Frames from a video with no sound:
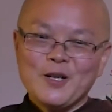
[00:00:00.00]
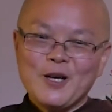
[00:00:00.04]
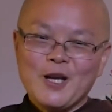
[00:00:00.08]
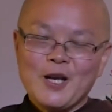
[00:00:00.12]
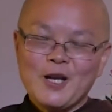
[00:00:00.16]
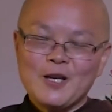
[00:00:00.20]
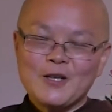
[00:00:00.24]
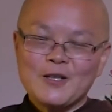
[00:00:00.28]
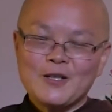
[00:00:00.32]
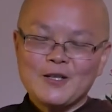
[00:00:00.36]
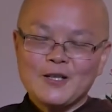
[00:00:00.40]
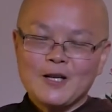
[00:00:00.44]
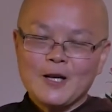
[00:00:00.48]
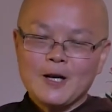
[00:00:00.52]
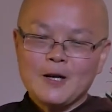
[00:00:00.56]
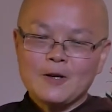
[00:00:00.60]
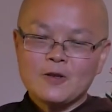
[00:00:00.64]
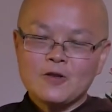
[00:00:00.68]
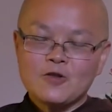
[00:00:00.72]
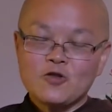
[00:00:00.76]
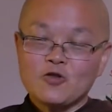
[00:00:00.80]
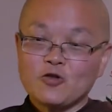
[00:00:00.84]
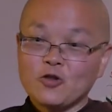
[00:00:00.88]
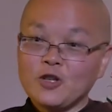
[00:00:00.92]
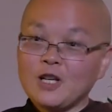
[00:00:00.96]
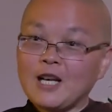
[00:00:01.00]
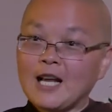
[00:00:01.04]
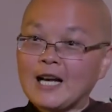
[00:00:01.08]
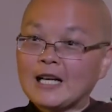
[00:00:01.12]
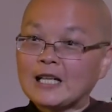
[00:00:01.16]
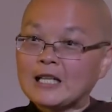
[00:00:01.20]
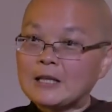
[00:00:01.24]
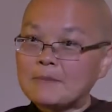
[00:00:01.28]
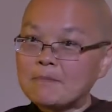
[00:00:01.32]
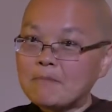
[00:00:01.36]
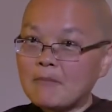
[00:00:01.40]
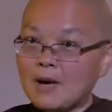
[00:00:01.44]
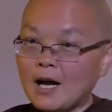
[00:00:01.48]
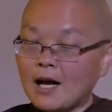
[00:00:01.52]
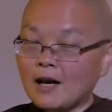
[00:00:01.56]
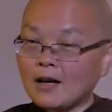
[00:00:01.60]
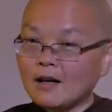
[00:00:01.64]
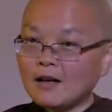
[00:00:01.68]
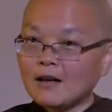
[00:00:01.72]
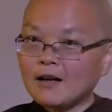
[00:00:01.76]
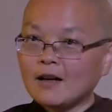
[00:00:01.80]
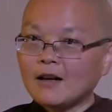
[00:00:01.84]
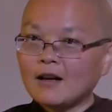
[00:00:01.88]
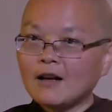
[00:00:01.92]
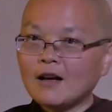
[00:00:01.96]
Sri Lankan
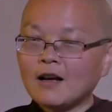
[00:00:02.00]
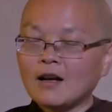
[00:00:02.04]
monk,